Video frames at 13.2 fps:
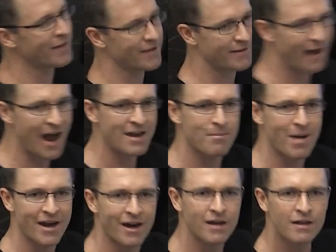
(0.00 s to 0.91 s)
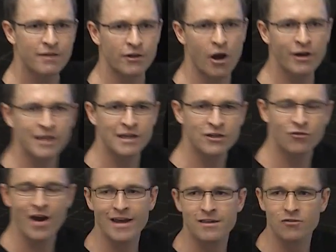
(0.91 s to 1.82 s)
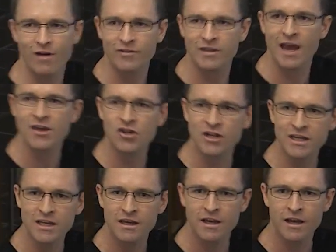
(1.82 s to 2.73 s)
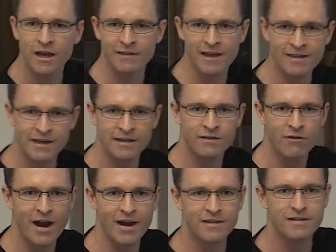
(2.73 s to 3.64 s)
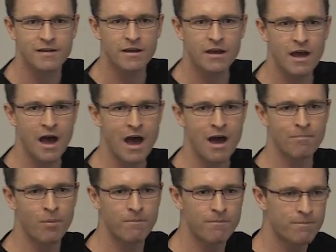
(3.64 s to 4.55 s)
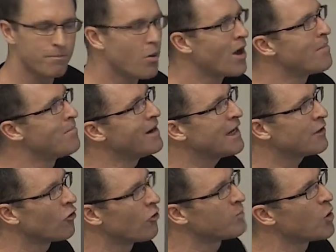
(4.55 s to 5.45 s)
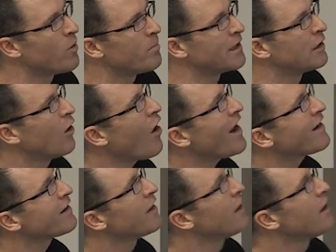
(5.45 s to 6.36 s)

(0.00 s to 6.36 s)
this dark matter that only interacts gravitationally. It doesn't interact by emitting or absorbing light.